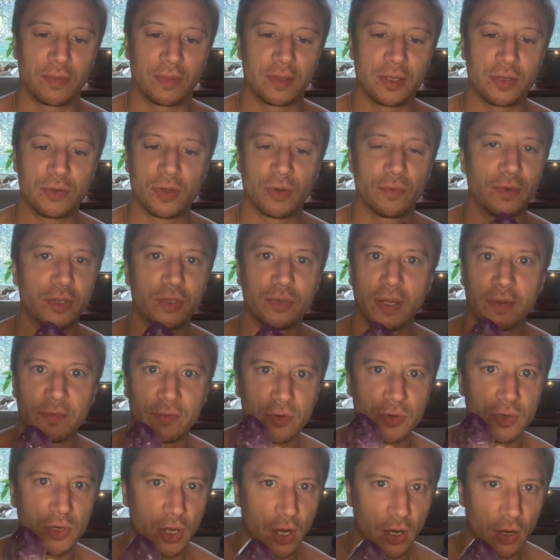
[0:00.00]
you never
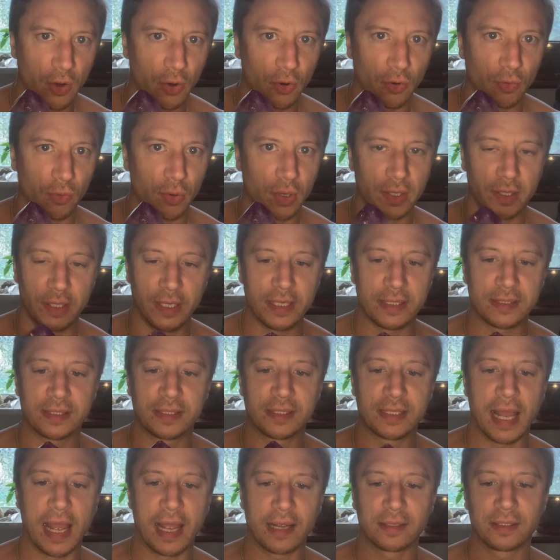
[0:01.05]
know
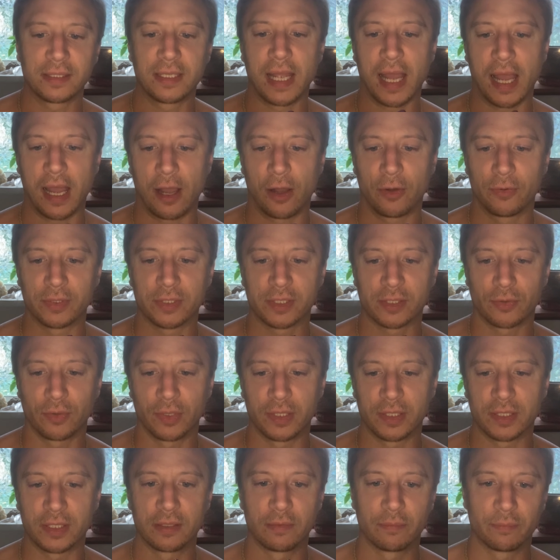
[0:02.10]
exactly how it's
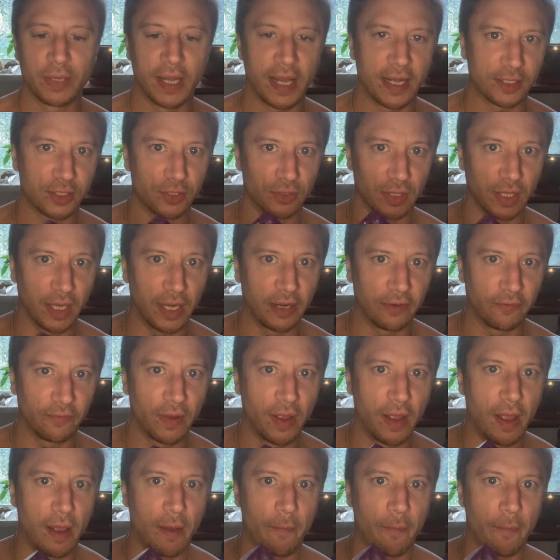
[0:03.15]
going to impact your life,